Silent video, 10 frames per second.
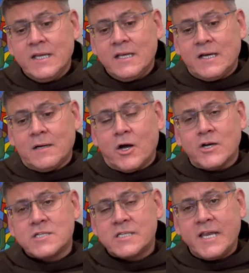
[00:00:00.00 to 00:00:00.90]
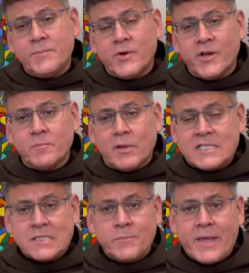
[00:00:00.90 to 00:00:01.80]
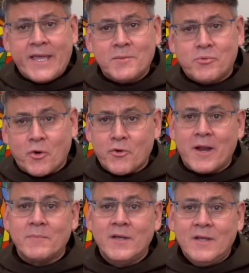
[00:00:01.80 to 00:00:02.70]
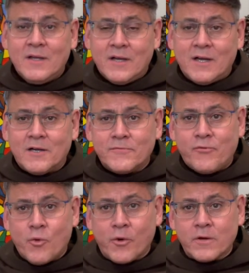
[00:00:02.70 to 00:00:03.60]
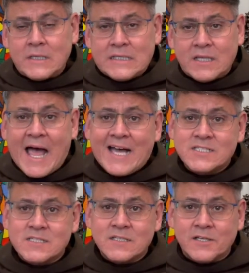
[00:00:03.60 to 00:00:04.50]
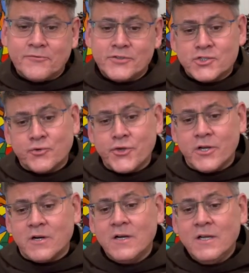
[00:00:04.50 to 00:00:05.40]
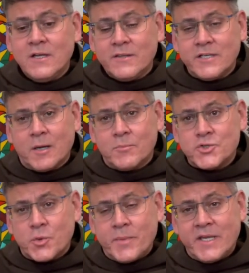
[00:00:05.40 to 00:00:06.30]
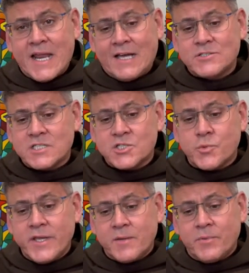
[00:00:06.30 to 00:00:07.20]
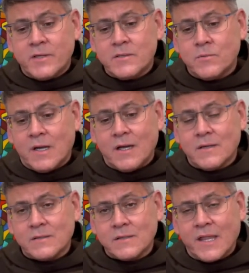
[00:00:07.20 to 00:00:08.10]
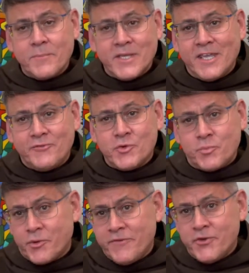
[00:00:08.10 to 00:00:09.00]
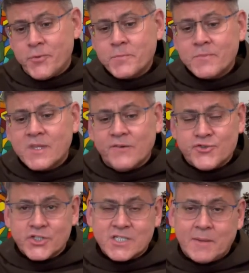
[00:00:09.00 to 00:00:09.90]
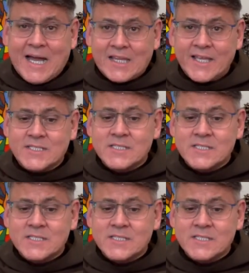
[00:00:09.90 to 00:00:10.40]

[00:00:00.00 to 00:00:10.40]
Our St. Miriam Blessing Bag program for last fiscal year, the numbers will be announced this week, but let me give you a preview of just some highlights.